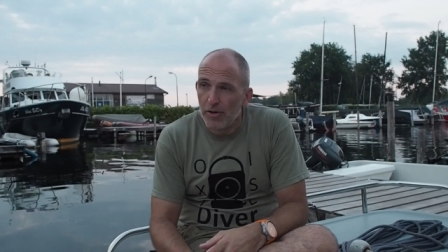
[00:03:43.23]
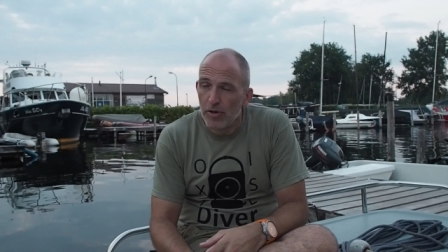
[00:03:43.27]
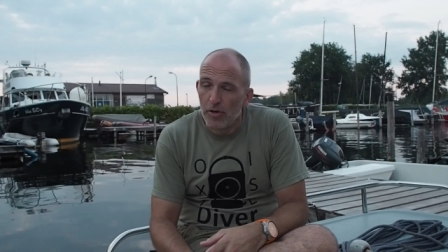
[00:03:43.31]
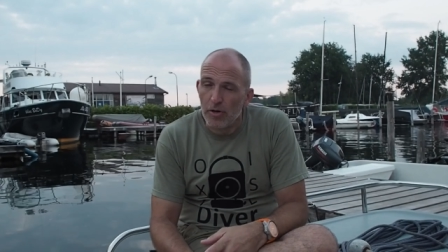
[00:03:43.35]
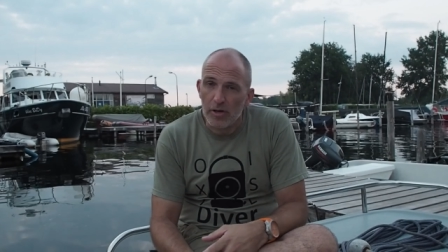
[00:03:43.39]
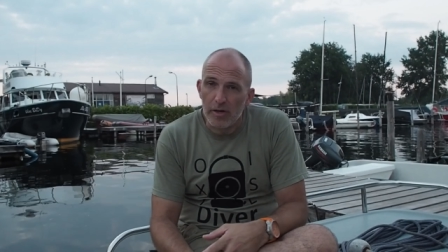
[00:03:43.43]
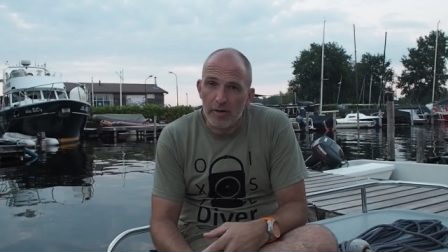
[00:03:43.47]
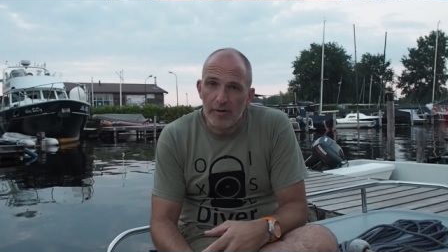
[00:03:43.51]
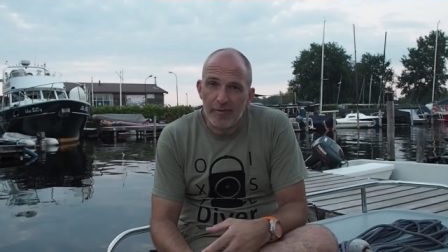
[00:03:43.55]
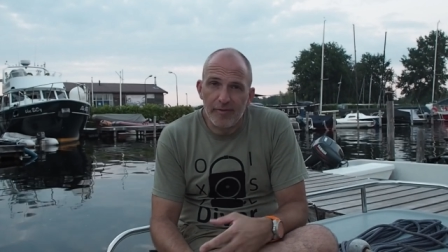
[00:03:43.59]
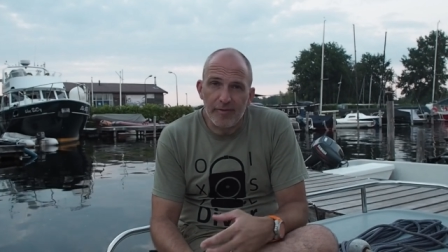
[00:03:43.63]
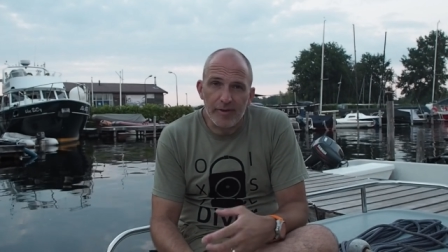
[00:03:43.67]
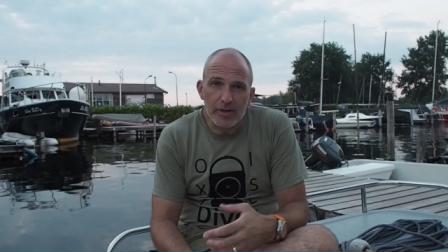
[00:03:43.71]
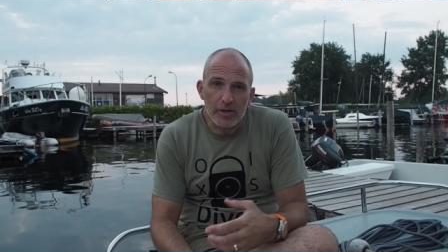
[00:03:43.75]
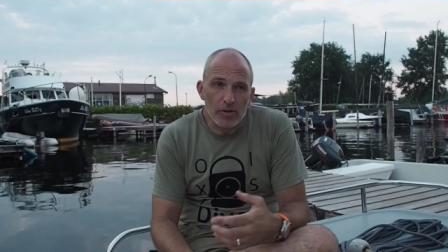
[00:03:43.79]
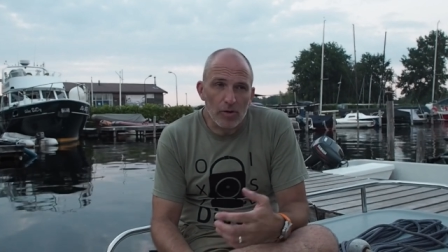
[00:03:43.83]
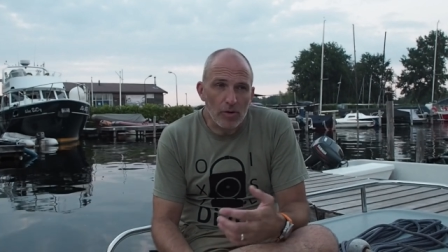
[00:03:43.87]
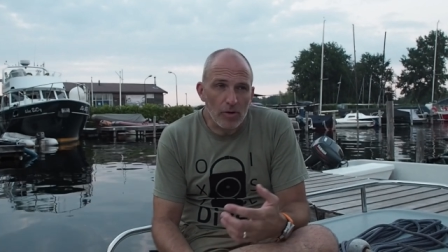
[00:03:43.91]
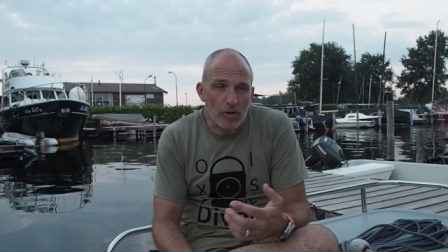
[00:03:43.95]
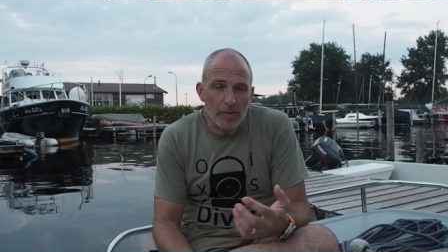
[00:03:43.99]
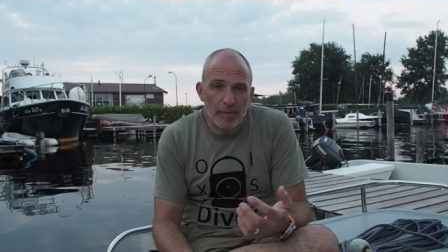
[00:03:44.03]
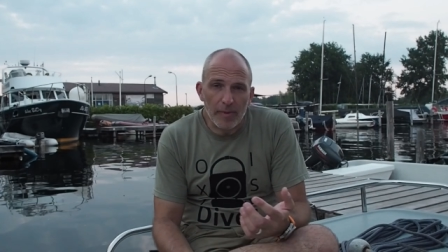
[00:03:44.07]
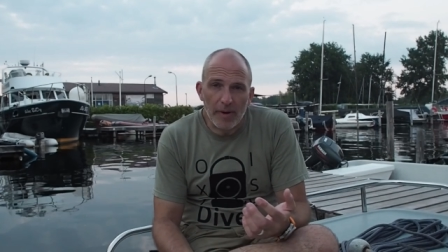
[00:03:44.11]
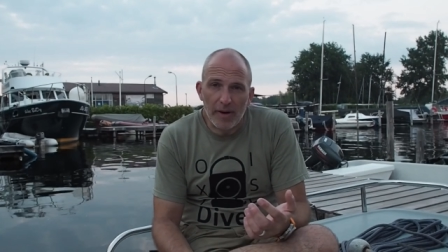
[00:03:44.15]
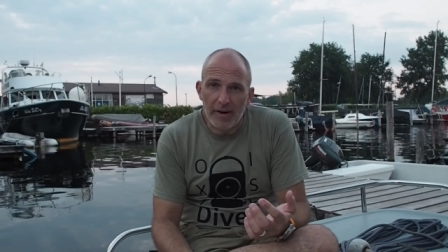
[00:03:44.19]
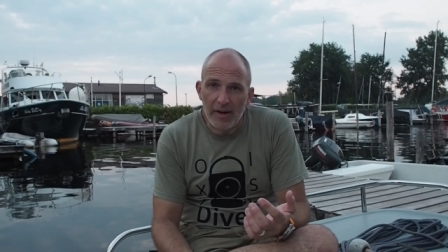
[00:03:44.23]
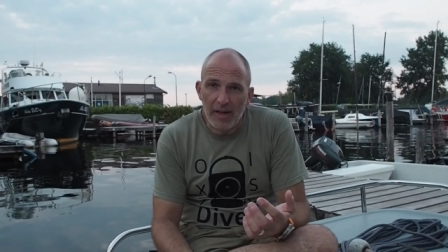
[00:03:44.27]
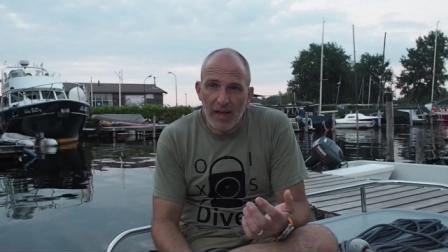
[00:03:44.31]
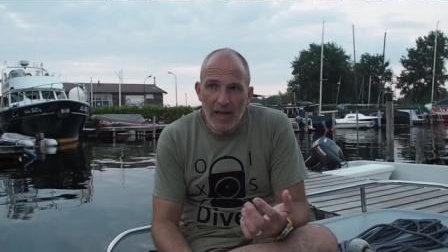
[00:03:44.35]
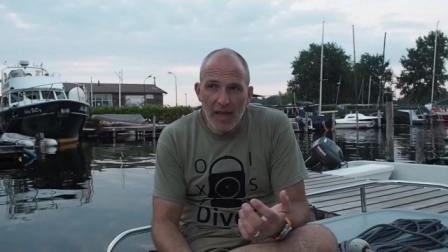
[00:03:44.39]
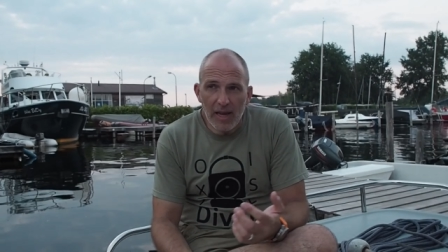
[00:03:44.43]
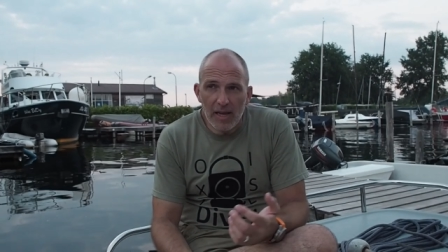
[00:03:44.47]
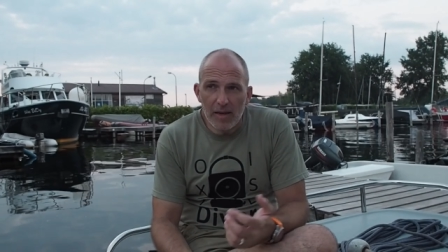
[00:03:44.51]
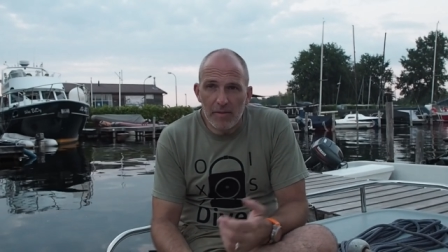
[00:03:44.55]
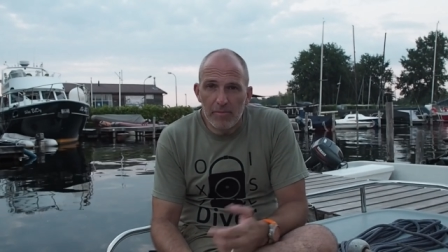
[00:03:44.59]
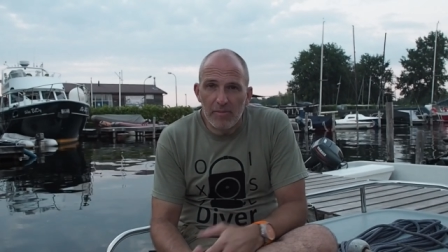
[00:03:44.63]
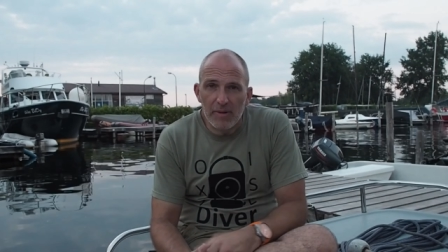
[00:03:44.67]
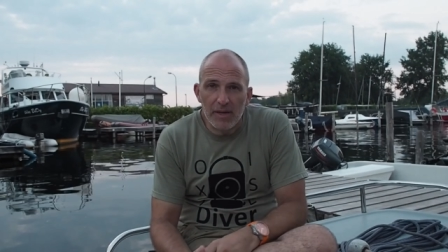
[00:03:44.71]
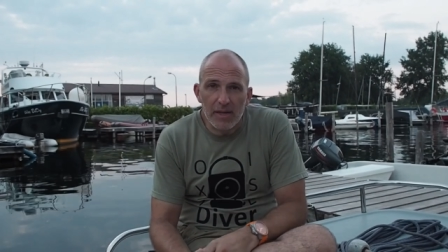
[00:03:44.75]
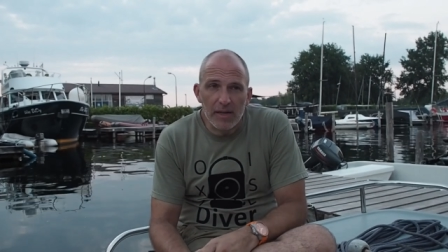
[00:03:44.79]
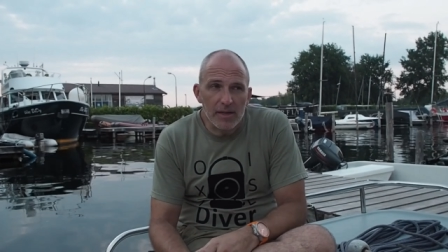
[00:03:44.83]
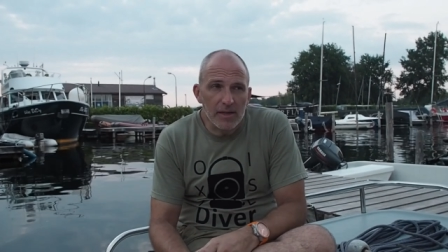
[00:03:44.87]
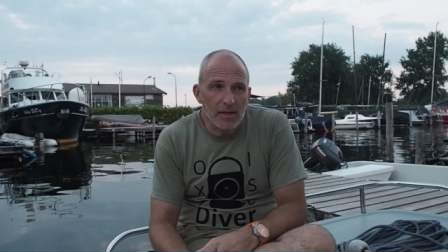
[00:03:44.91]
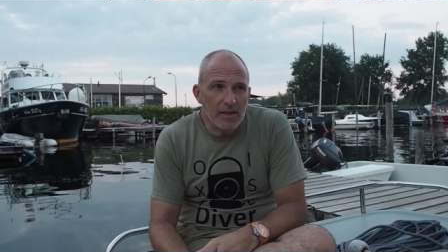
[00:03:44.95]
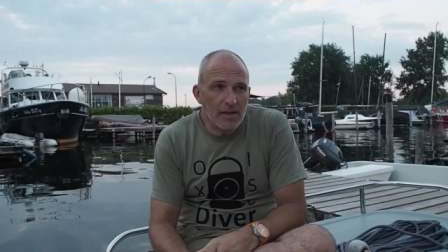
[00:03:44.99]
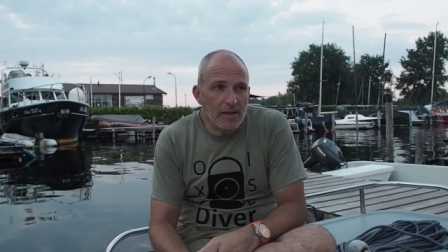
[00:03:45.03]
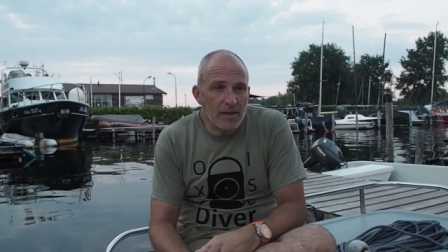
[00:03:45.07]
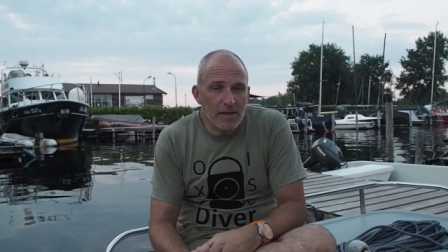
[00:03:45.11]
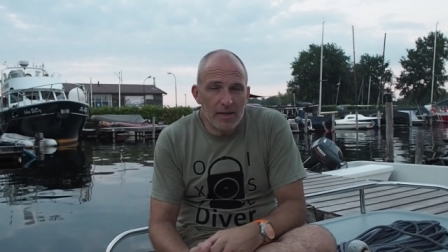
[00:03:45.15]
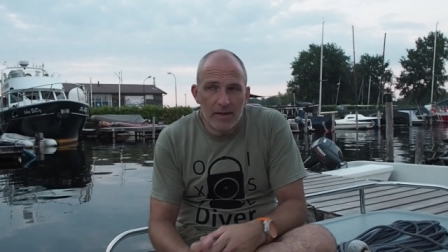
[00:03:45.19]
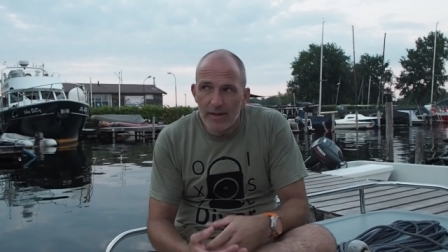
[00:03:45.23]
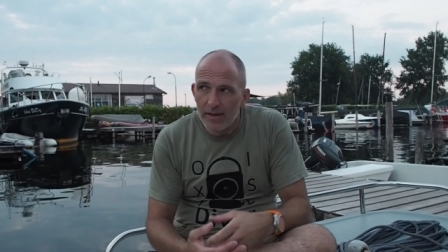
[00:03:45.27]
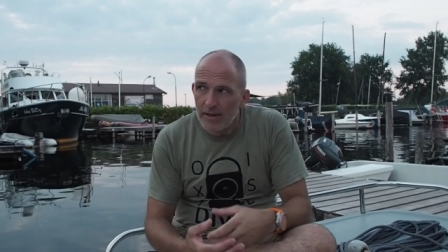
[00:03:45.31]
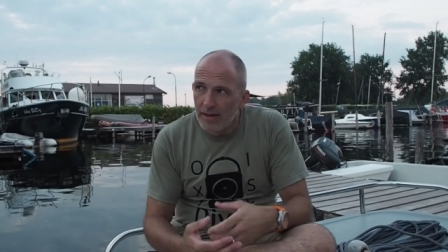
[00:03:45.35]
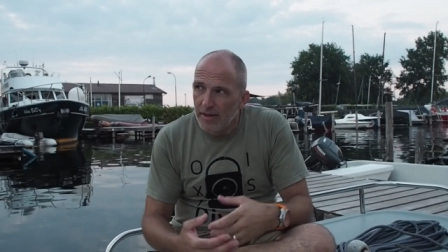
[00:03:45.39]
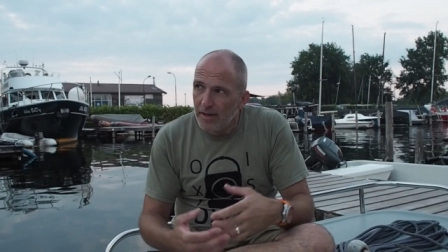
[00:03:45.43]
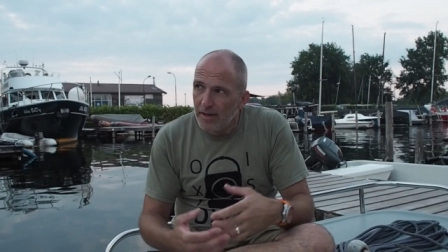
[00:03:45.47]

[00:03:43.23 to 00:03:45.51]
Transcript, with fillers: or if we talk about an 8 meter